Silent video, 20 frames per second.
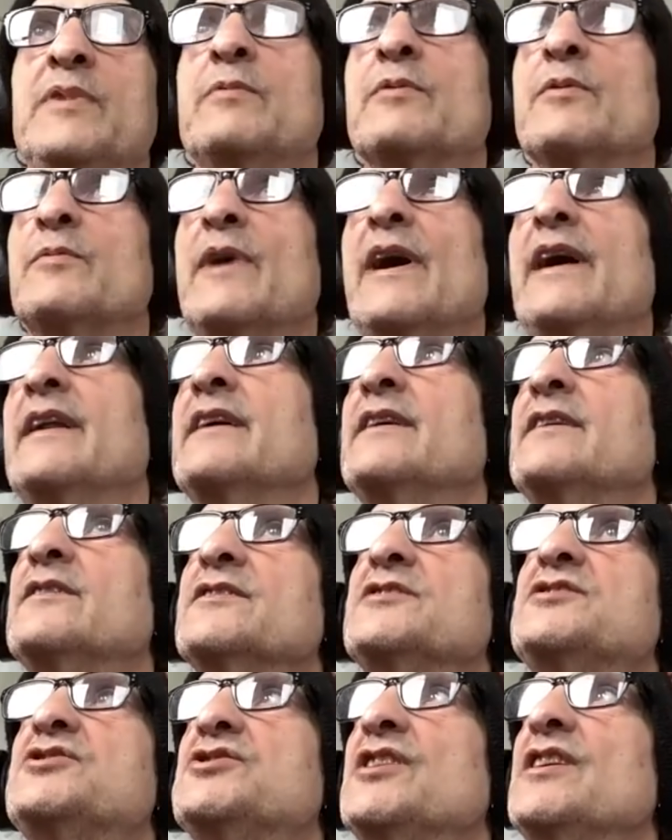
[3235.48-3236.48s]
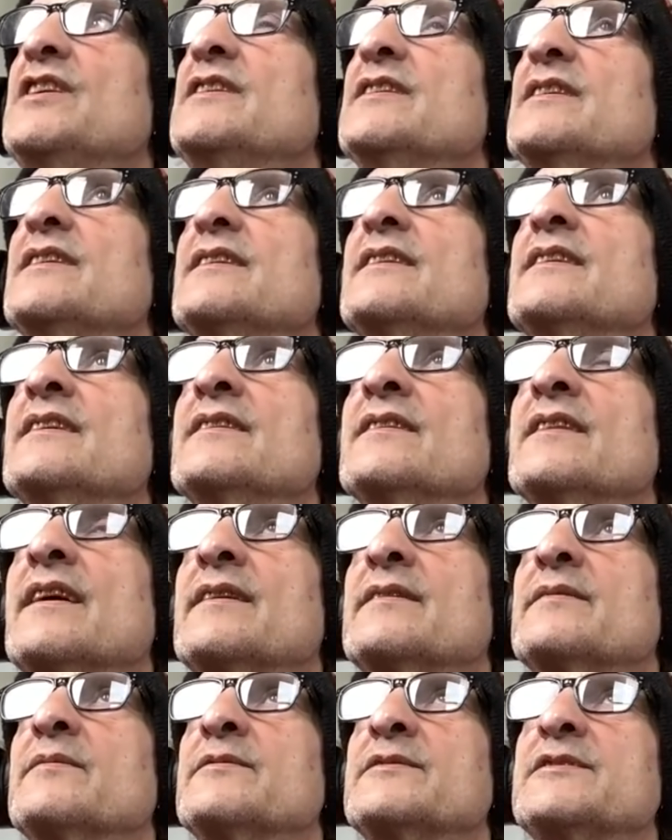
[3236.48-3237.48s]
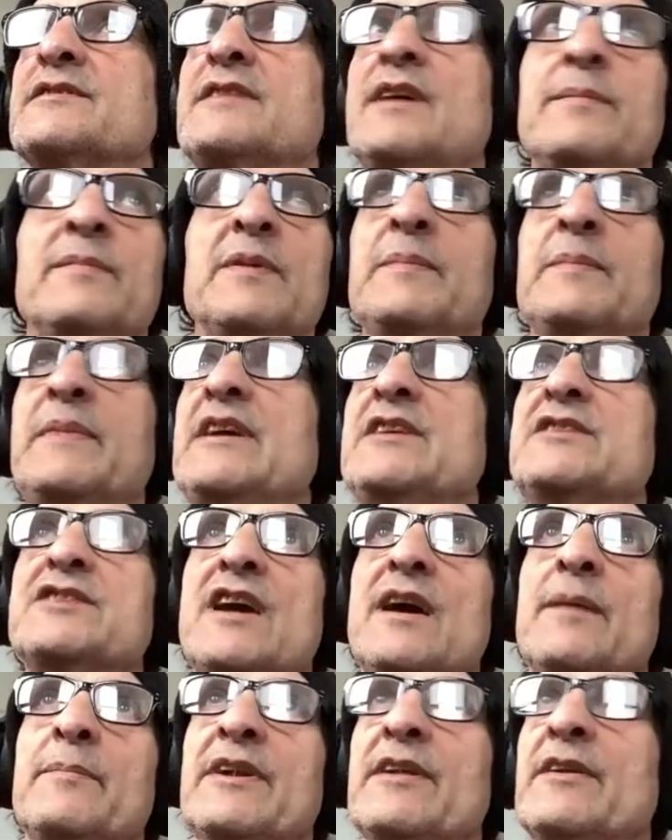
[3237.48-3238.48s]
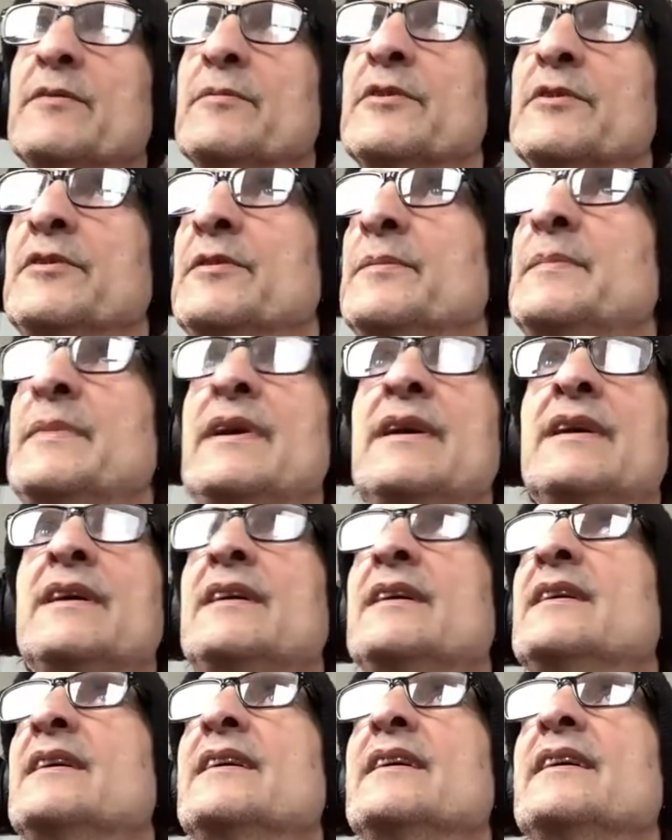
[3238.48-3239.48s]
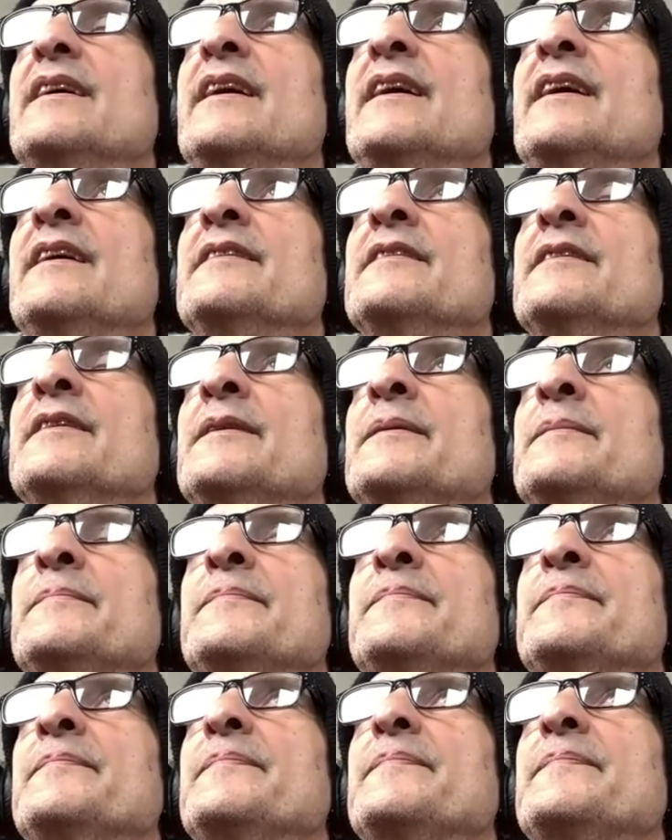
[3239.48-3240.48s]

were writing good shit, and like it was just him and me jamming in a room, and